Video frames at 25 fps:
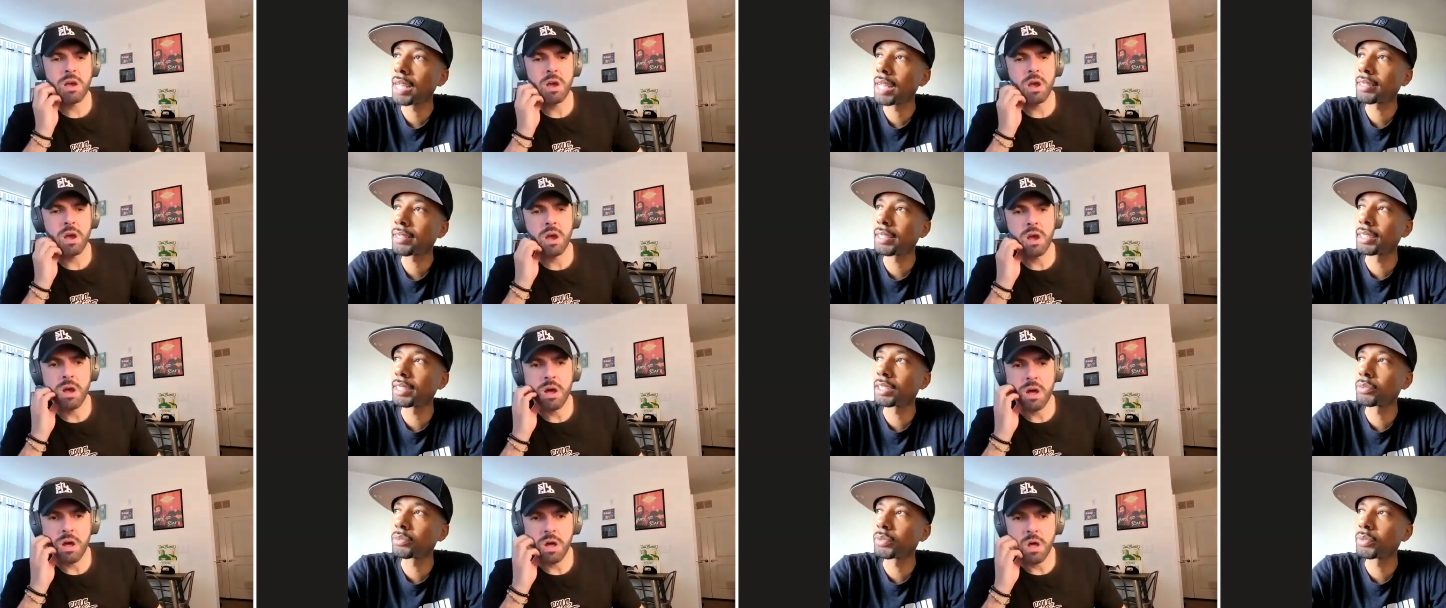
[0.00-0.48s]
Speaker 1: I
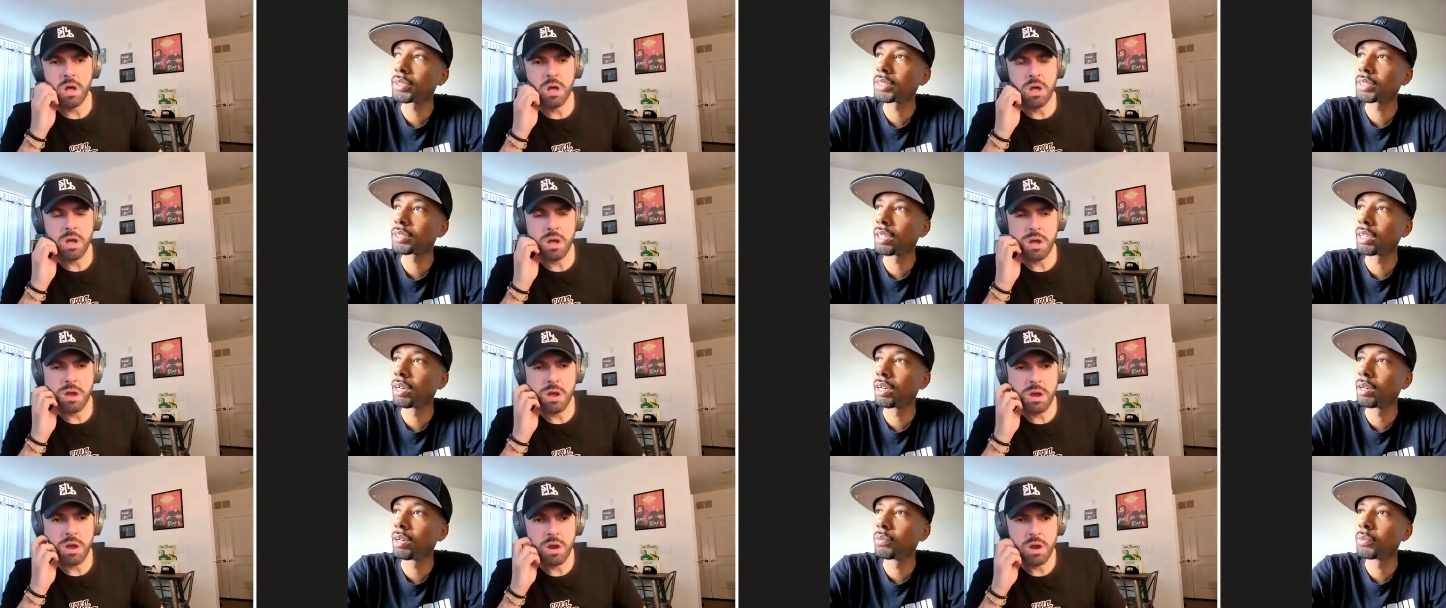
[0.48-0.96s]
think it
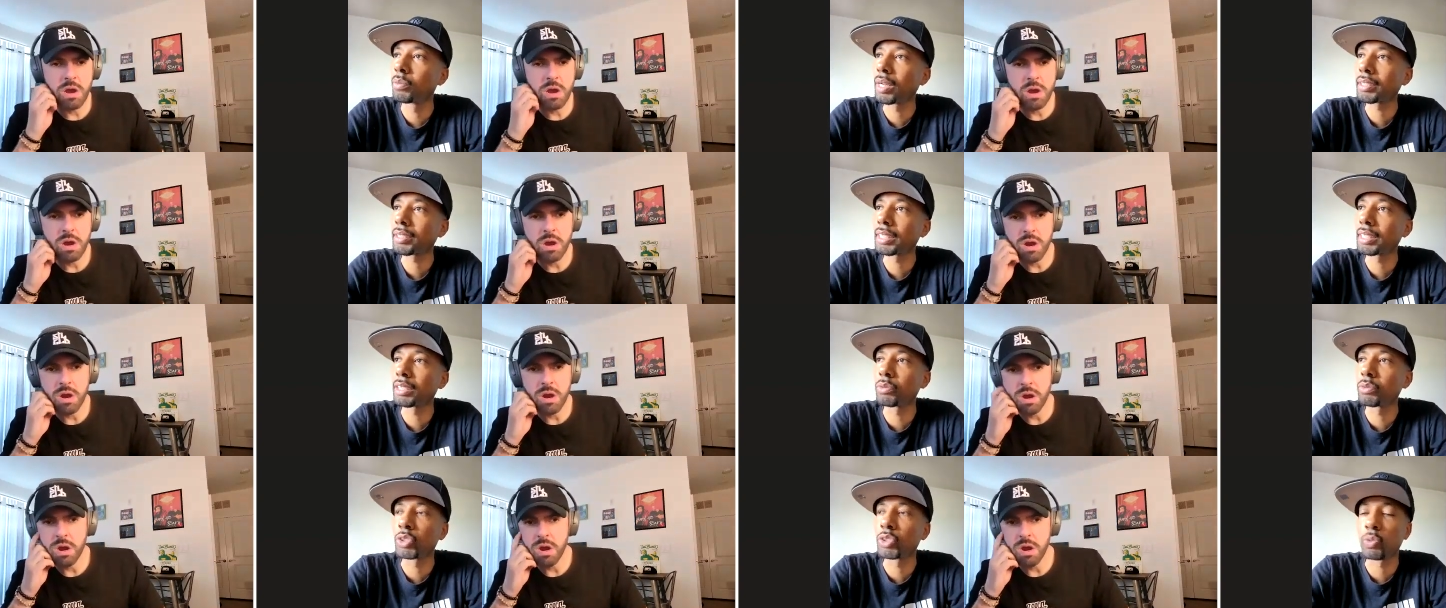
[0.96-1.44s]
was um. I
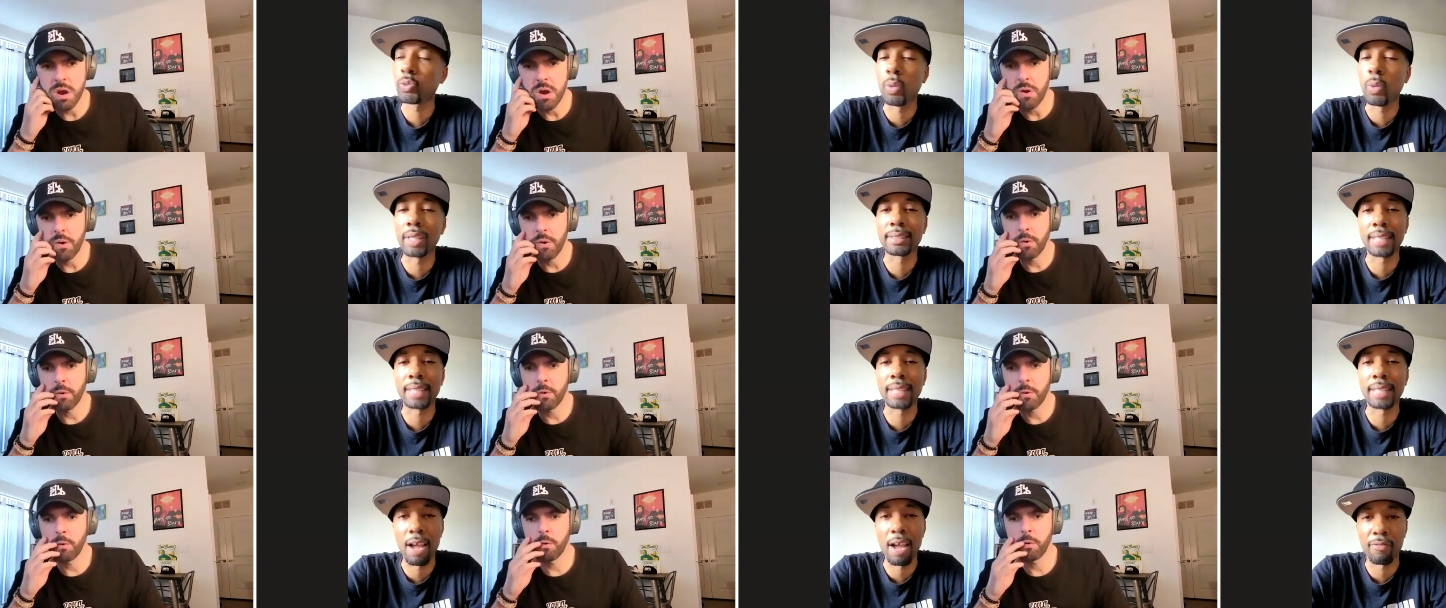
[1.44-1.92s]
think it was
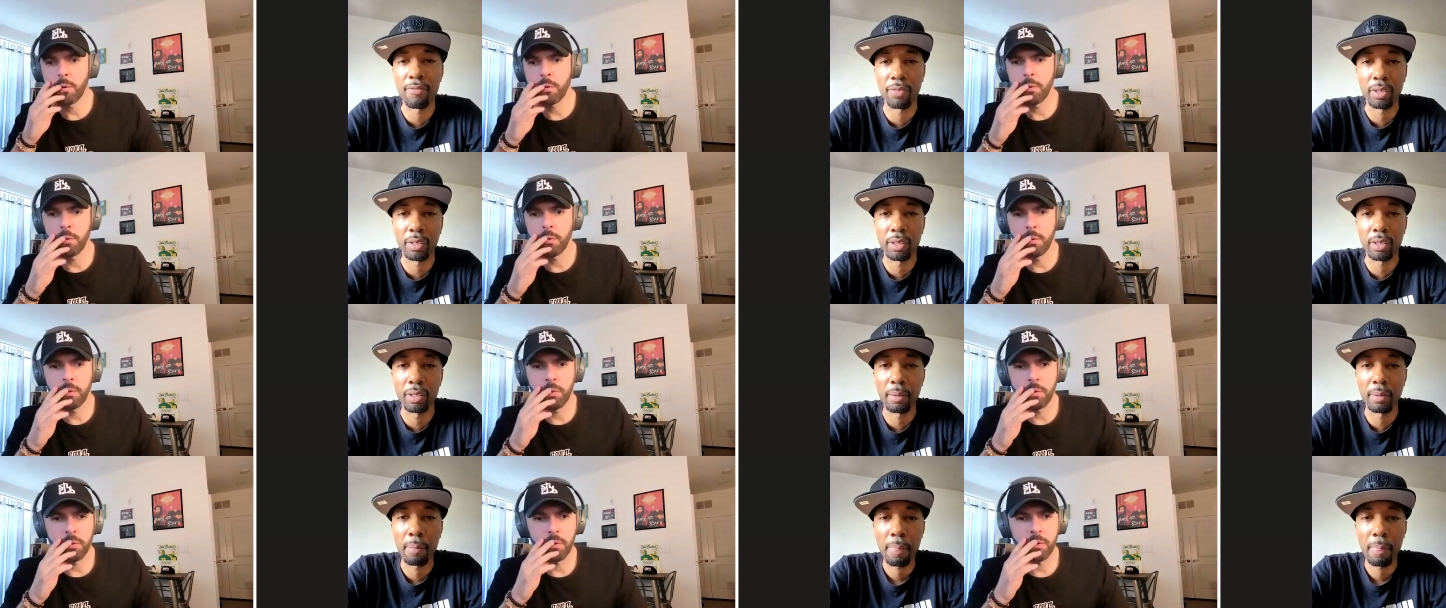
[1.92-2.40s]
West
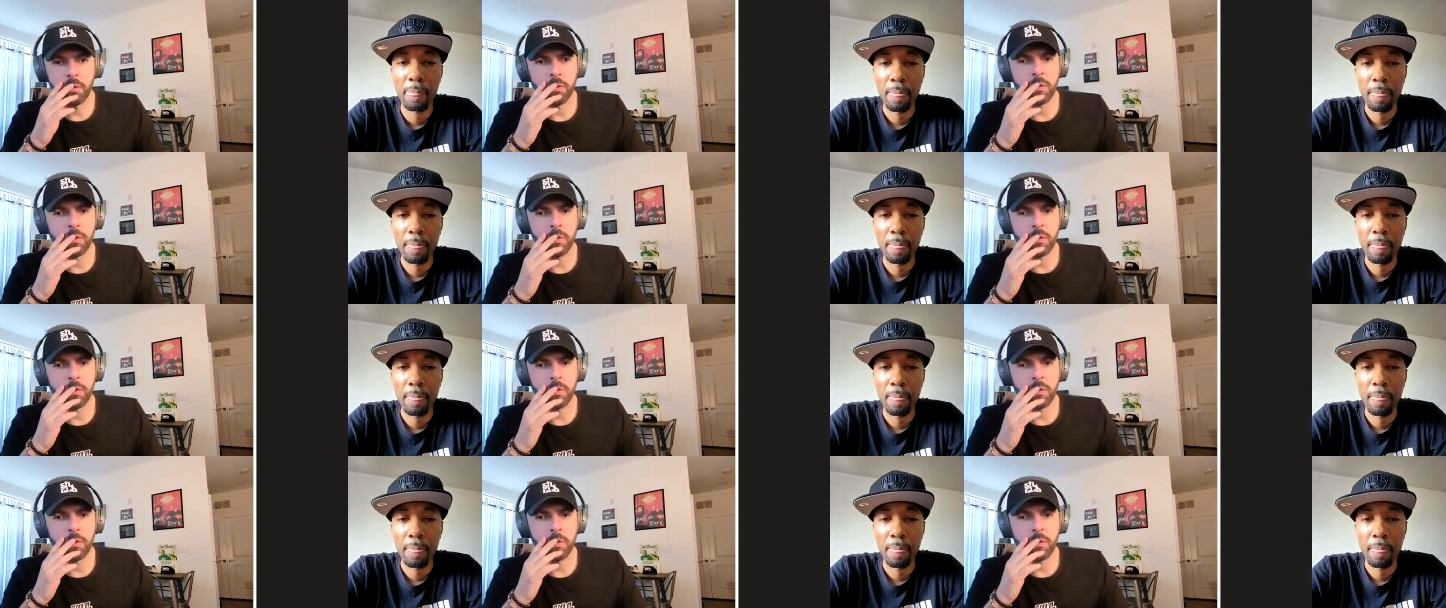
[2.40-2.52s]
Africa.